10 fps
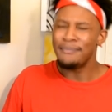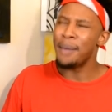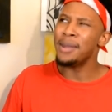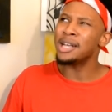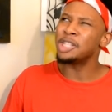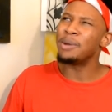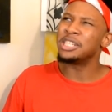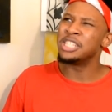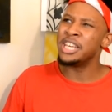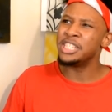Maybe not so
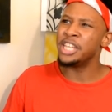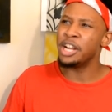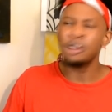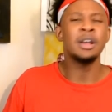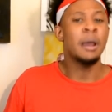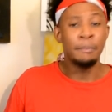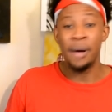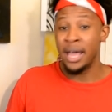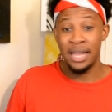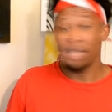much this year,
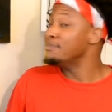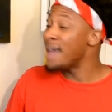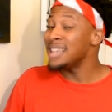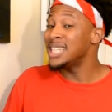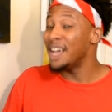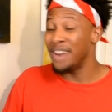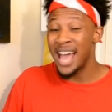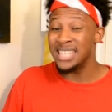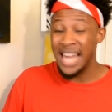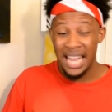but Matt Stafford
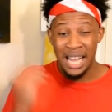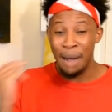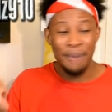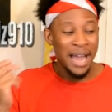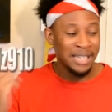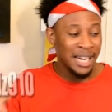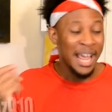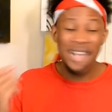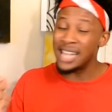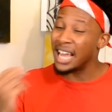has that comeback gene.
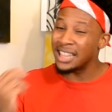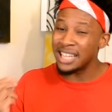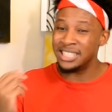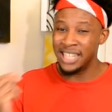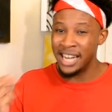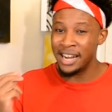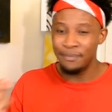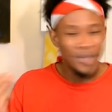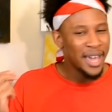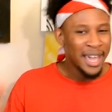He has that clutch gene in
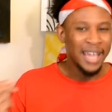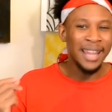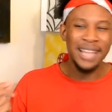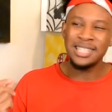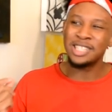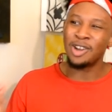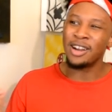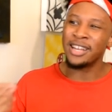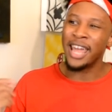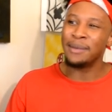him. He likes to
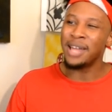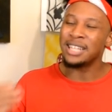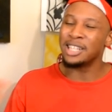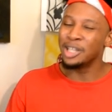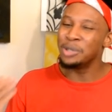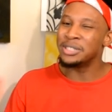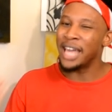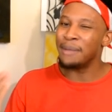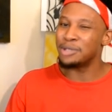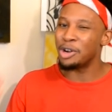start games, likes to lose
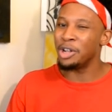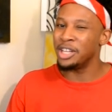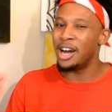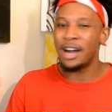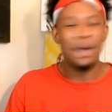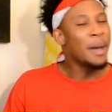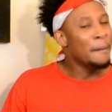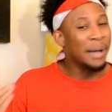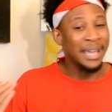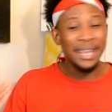games early on,
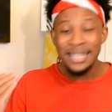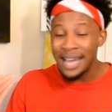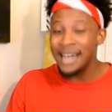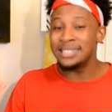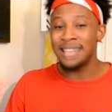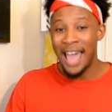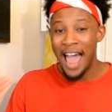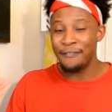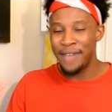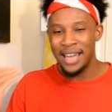but he does
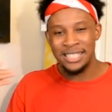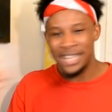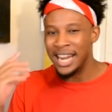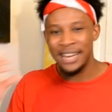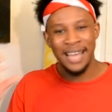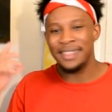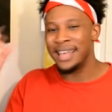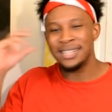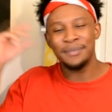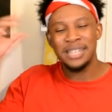have that gene, that,
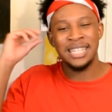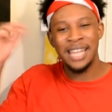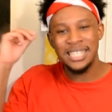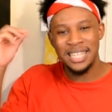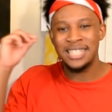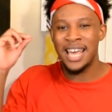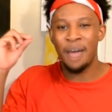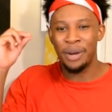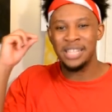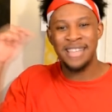that something just clicks in his
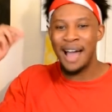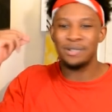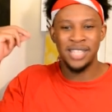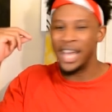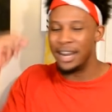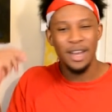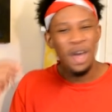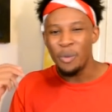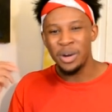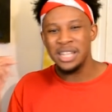head when he's down 10,
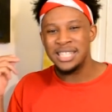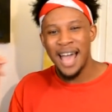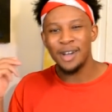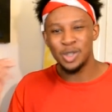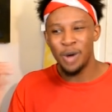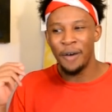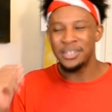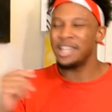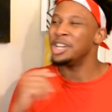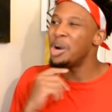when he's down 12. He
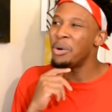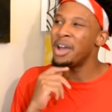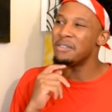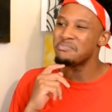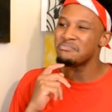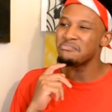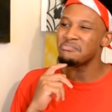said, like, you know what?